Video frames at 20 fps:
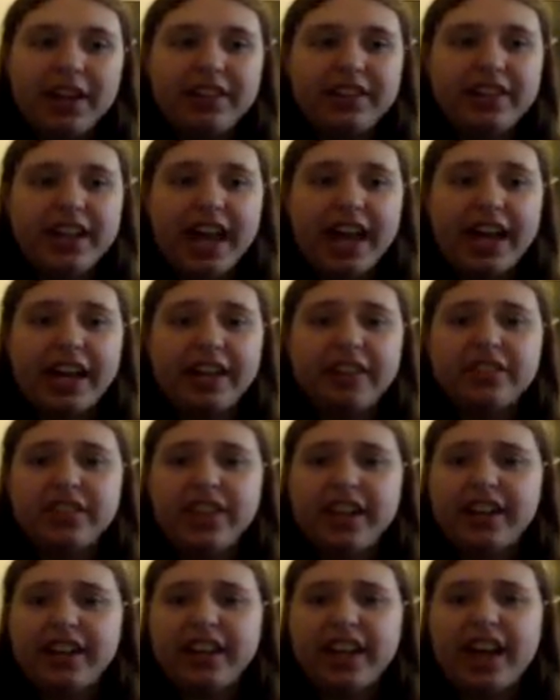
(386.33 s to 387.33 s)
yeah, it's
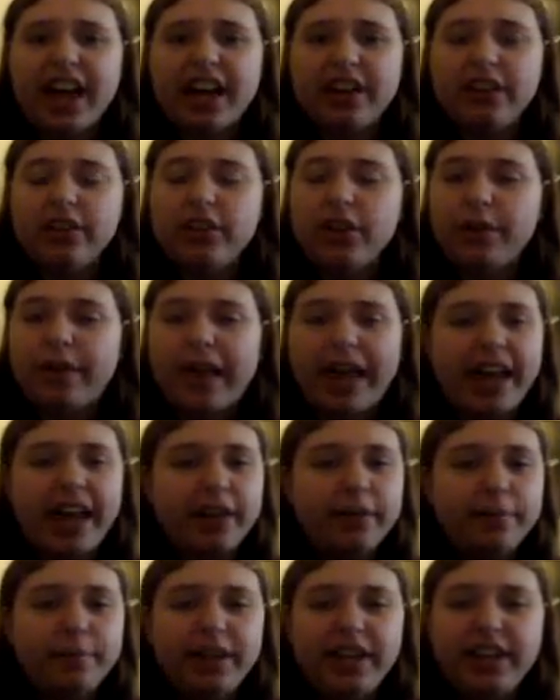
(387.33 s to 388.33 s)
like, I don't know
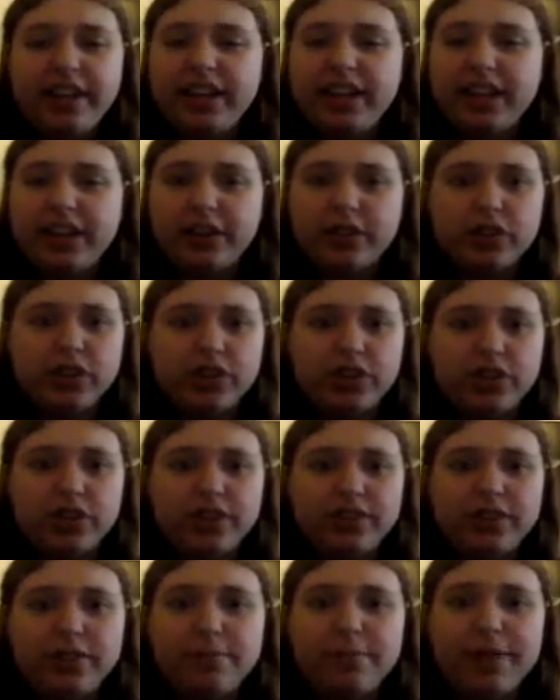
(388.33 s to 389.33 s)
how many years it
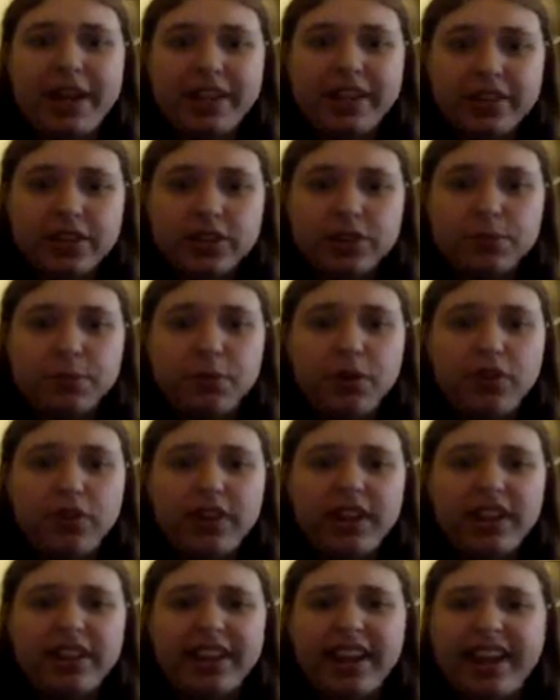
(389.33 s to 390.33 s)
took to make this
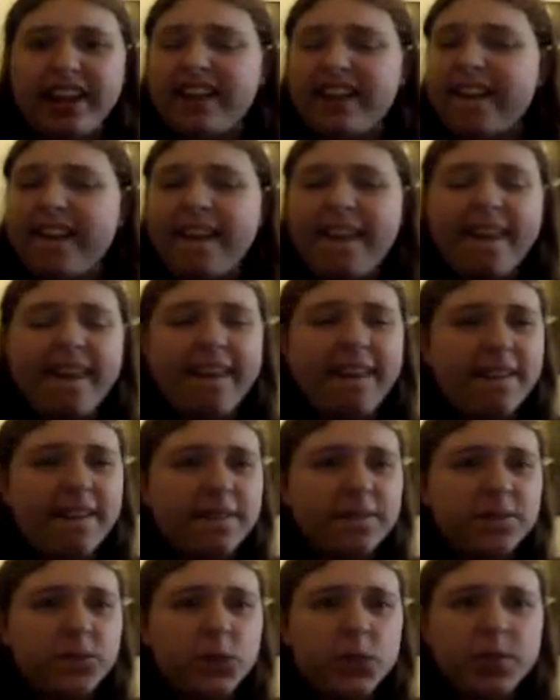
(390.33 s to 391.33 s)
movie. Like,
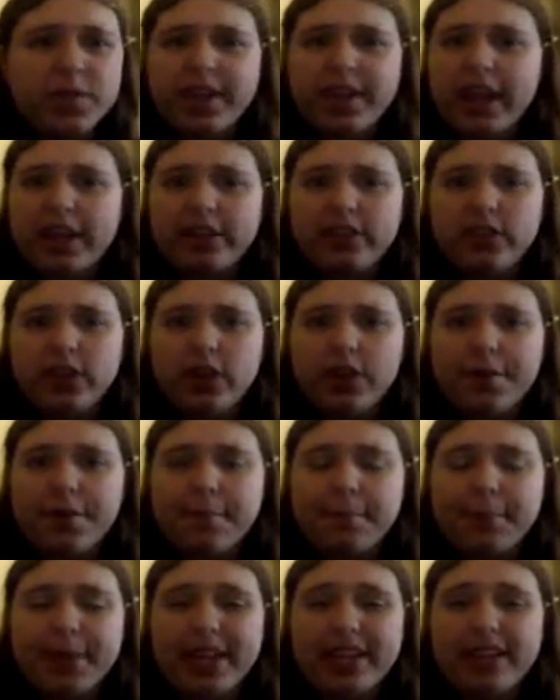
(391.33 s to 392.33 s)
I don't
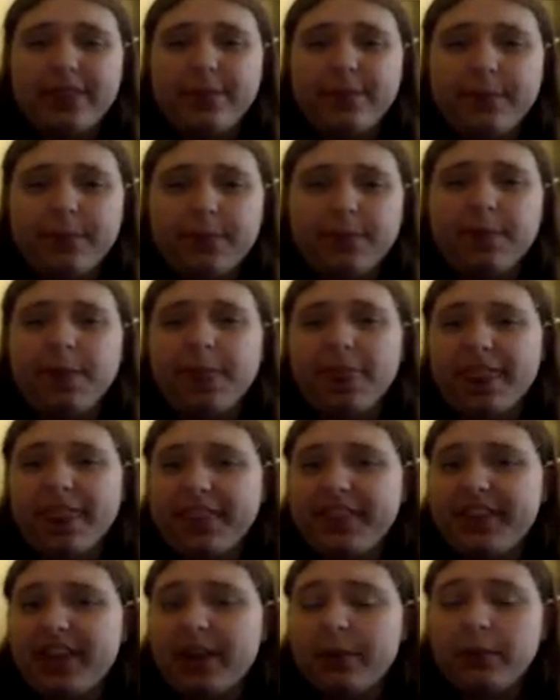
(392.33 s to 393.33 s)
know, but
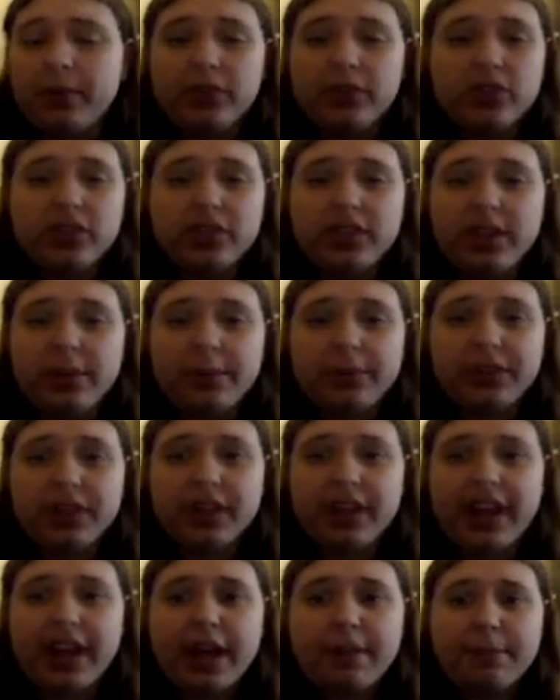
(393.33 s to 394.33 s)
yeah, we'll just see what's
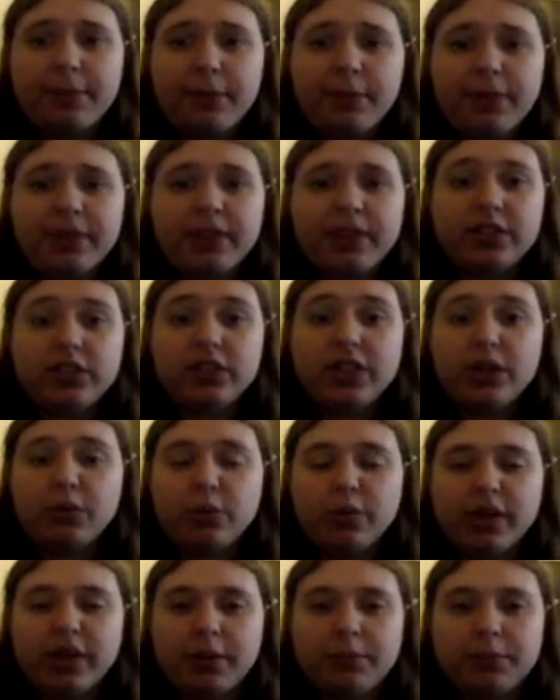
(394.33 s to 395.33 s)
gonna happen when the
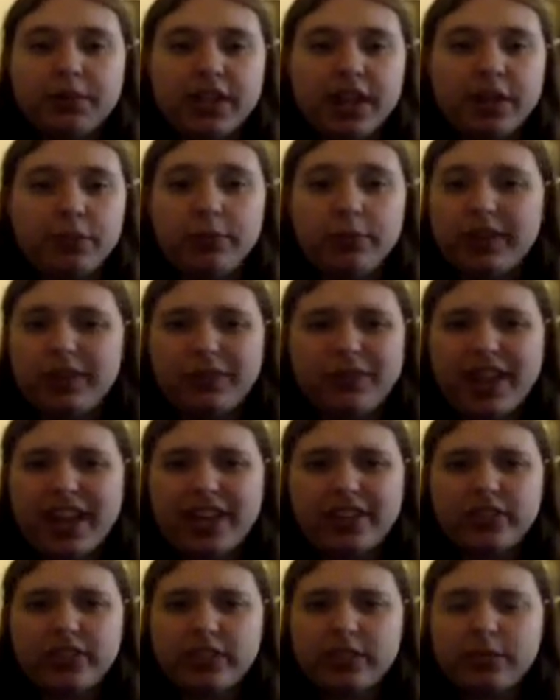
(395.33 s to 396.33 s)
sequel comes out, whenever
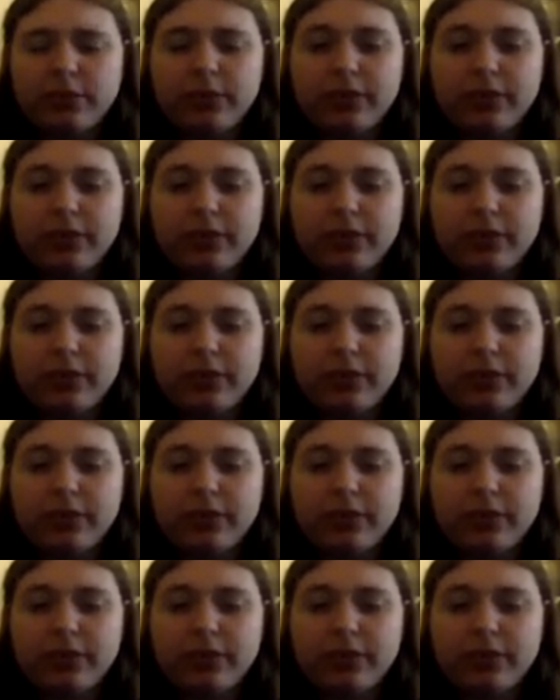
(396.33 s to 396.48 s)
that's